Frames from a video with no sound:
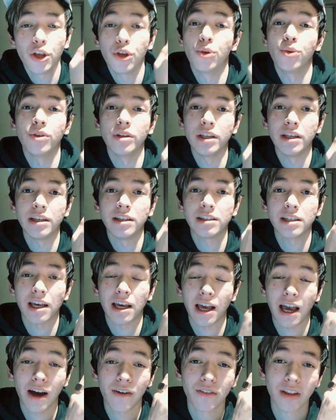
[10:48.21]
You need to
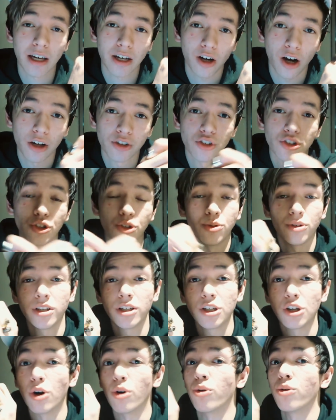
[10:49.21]
have that
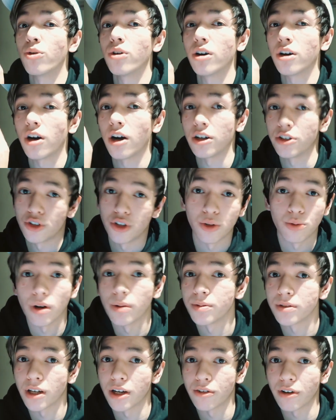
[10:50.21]
continuity go onto your
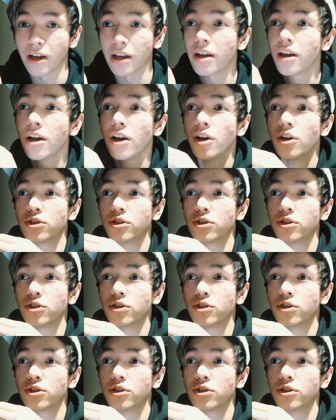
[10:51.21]
website, right?